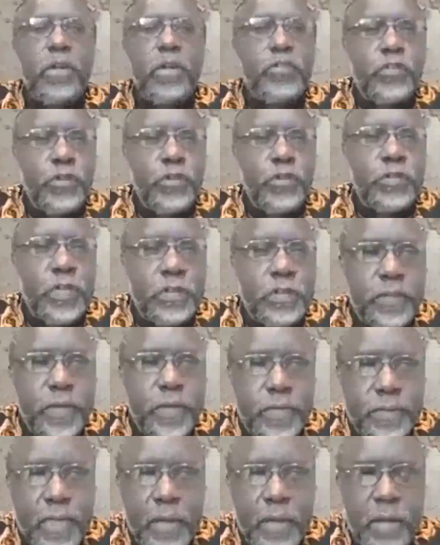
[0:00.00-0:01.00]
going to use this
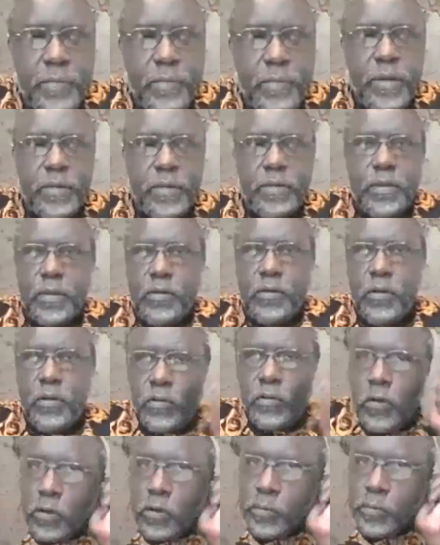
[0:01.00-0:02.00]
example, but
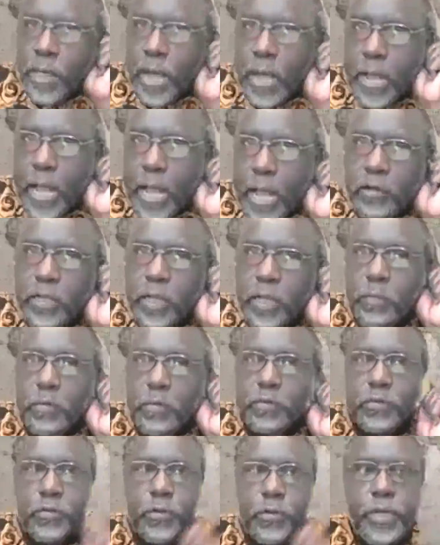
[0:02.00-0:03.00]
don't hold me
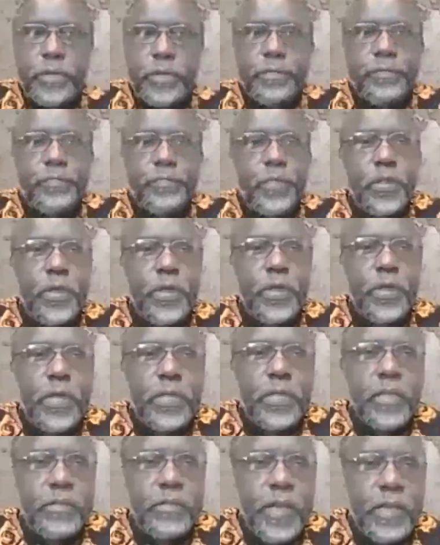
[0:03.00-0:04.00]
accountable to it.
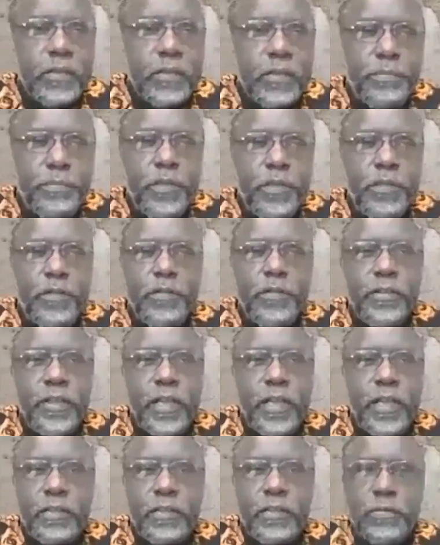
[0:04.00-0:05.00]
Just
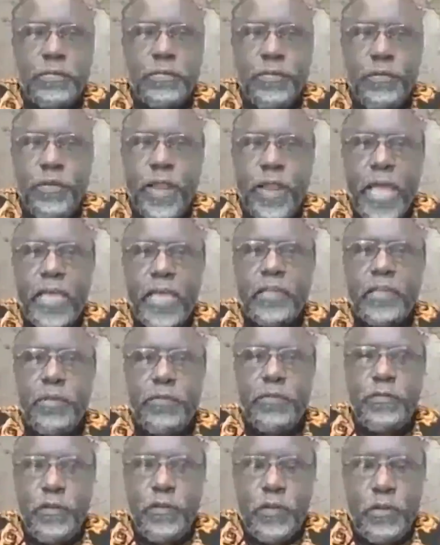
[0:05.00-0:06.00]
a few days
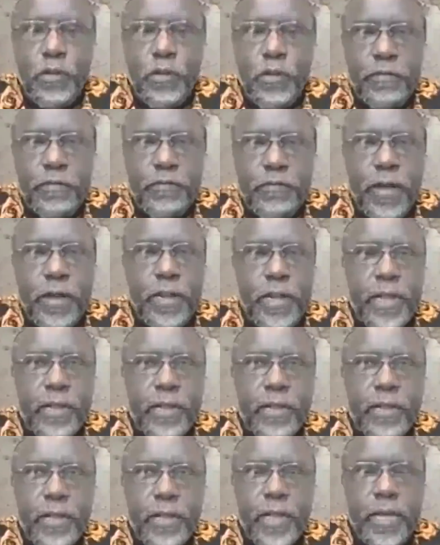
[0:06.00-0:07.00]
before you are
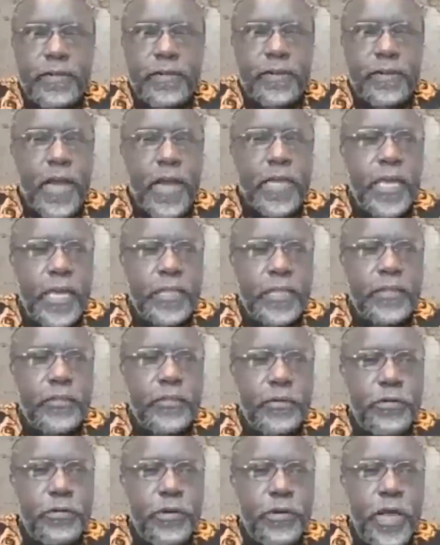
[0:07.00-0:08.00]
funded, a truck hit
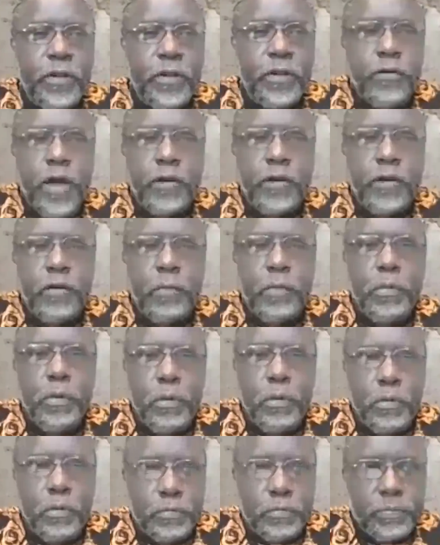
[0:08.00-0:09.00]
you and you are no
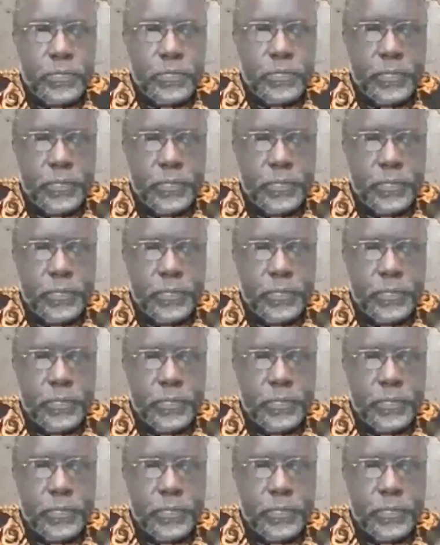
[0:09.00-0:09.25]
more.